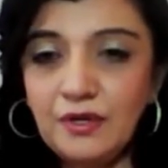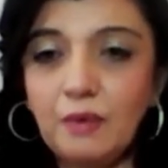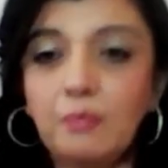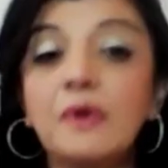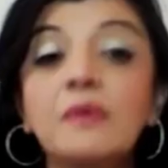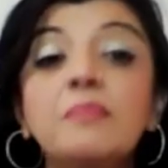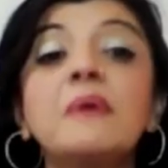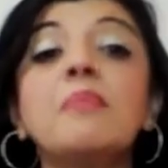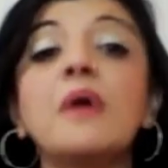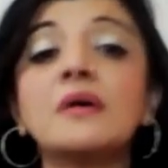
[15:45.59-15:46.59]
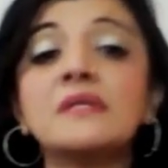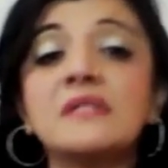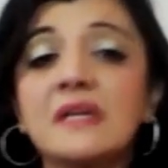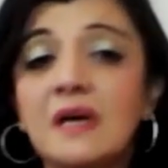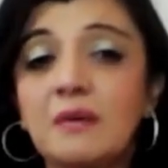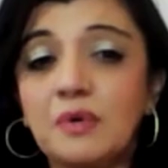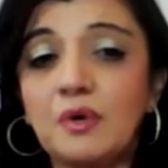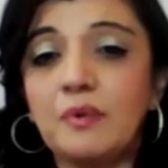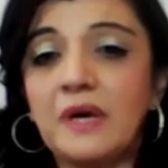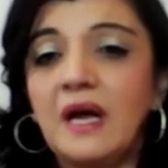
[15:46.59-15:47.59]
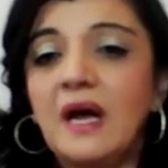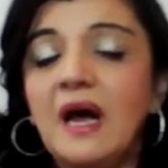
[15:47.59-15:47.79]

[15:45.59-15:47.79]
There will be blocks that come your way.